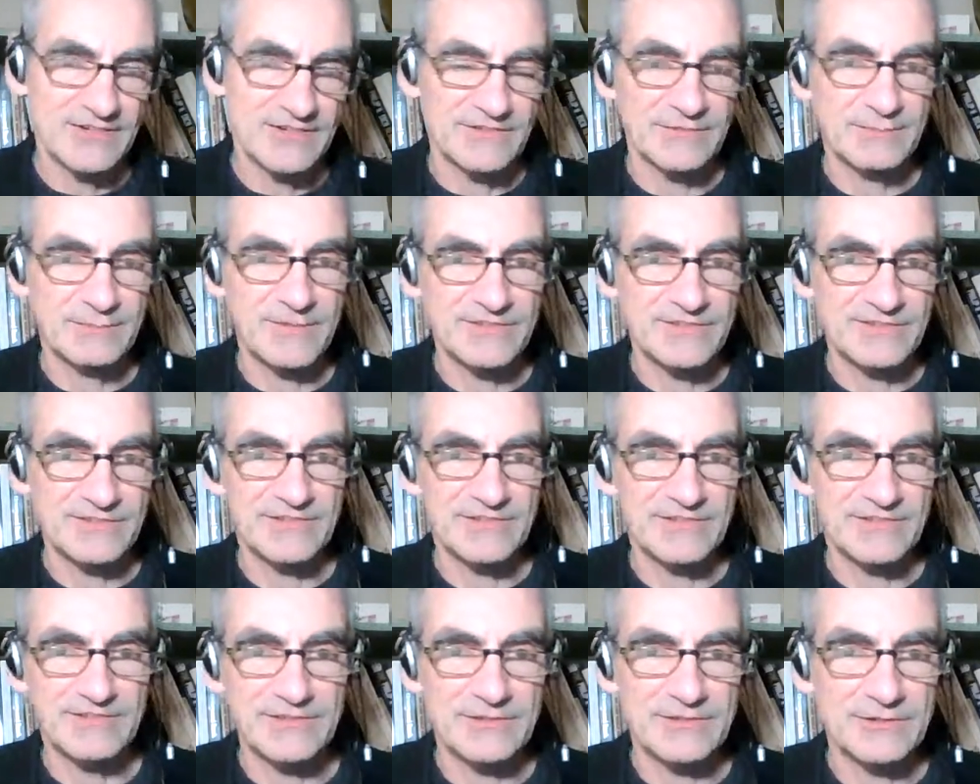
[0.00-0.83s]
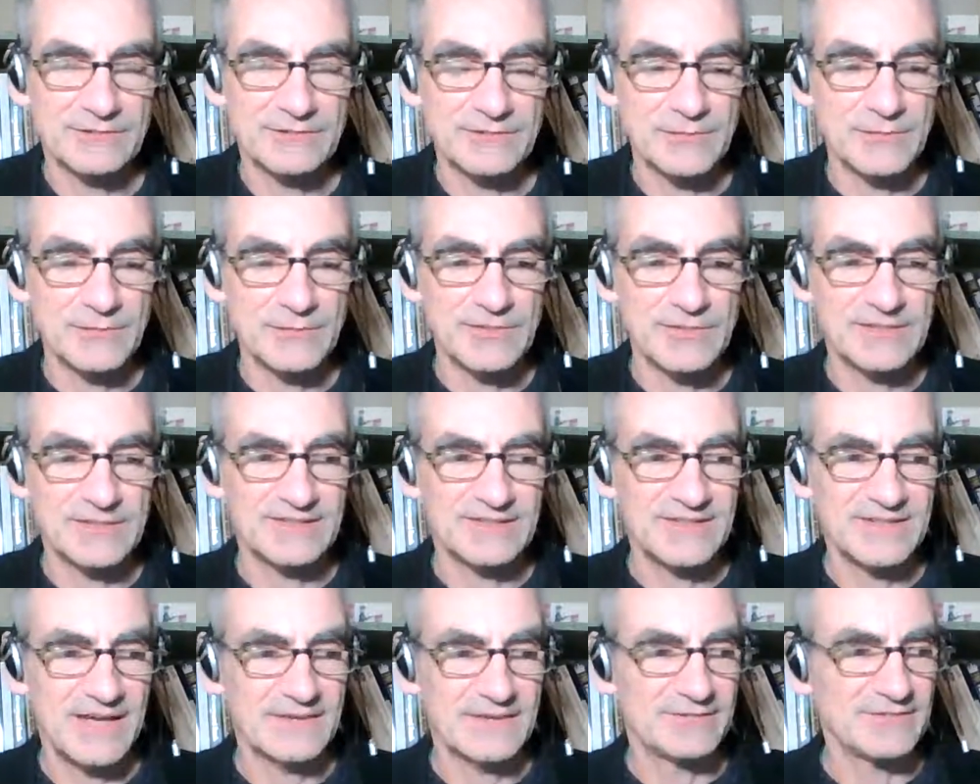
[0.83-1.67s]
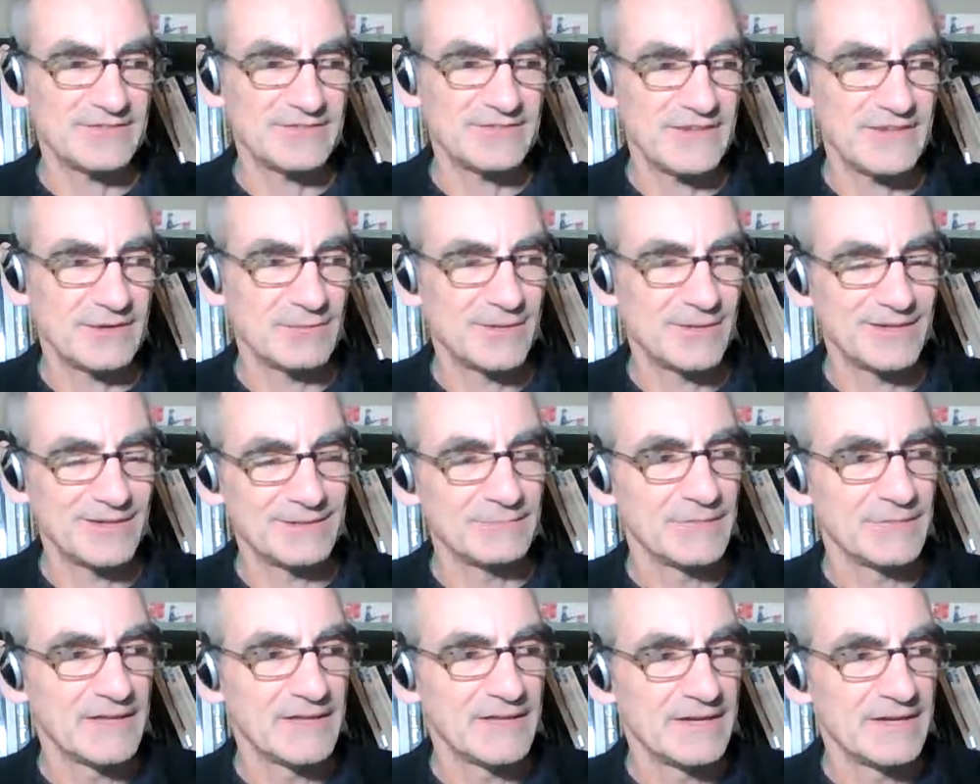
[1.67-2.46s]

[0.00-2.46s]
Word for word: It's much easier if you can kind of say, well,